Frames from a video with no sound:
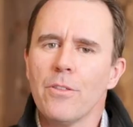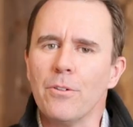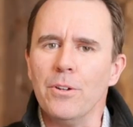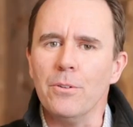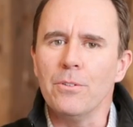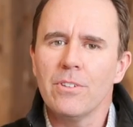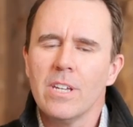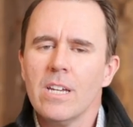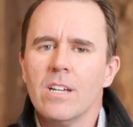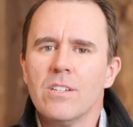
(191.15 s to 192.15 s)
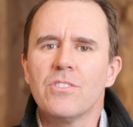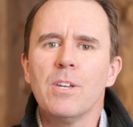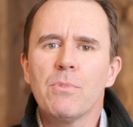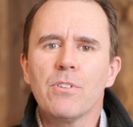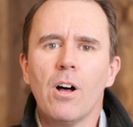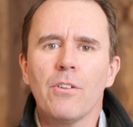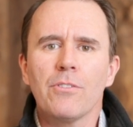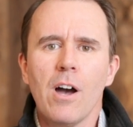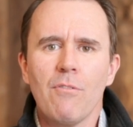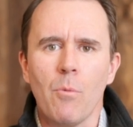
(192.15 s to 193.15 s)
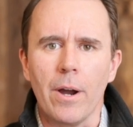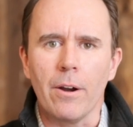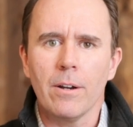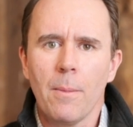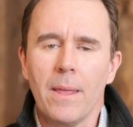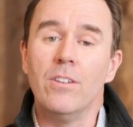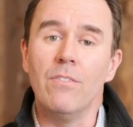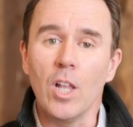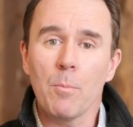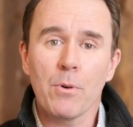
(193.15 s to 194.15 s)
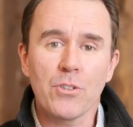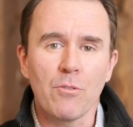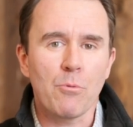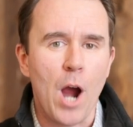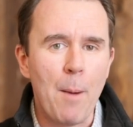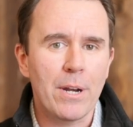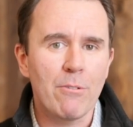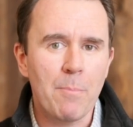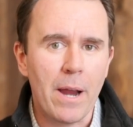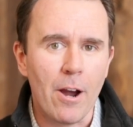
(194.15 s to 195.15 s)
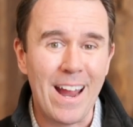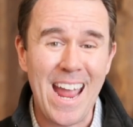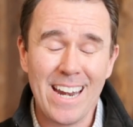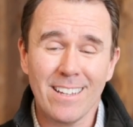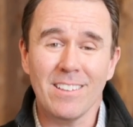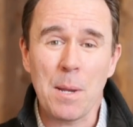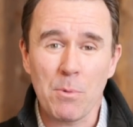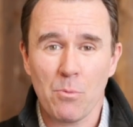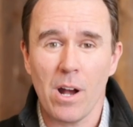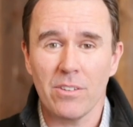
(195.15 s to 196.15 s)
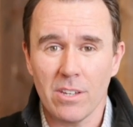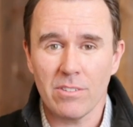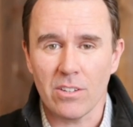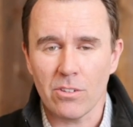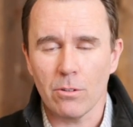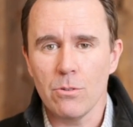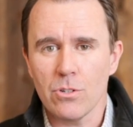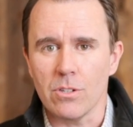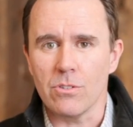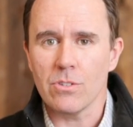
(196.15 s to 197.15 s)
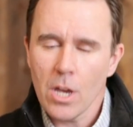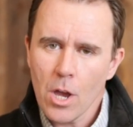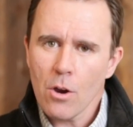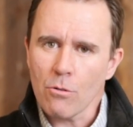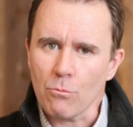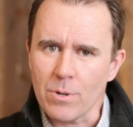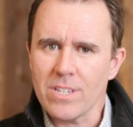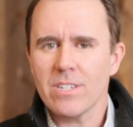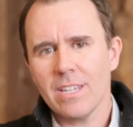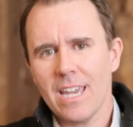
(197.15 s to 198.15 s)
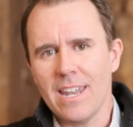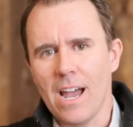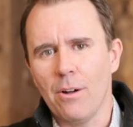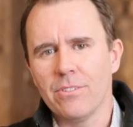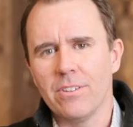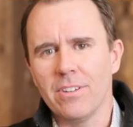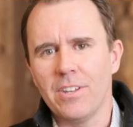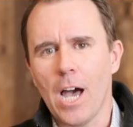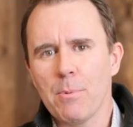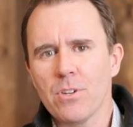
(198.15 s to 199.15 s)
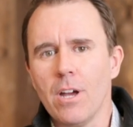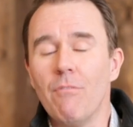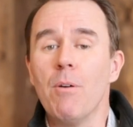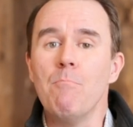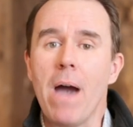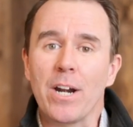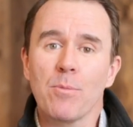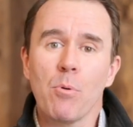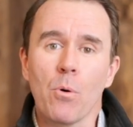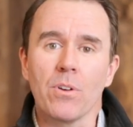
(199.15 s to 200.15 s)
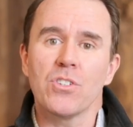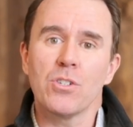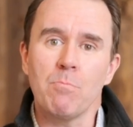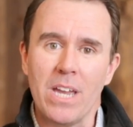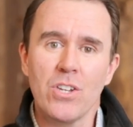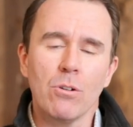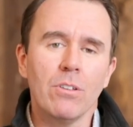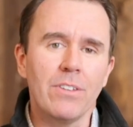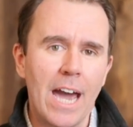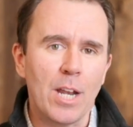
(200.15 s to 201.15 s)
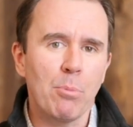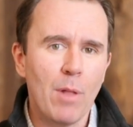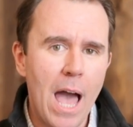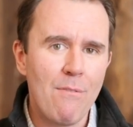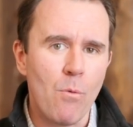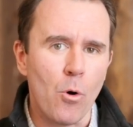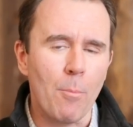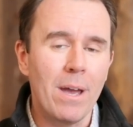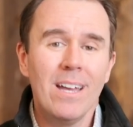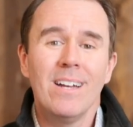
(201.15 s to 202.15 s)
other news, SimSol Software, developers of property repair and claims processing solutions, recently announced its adoption of the Matterport Spatial Data Platform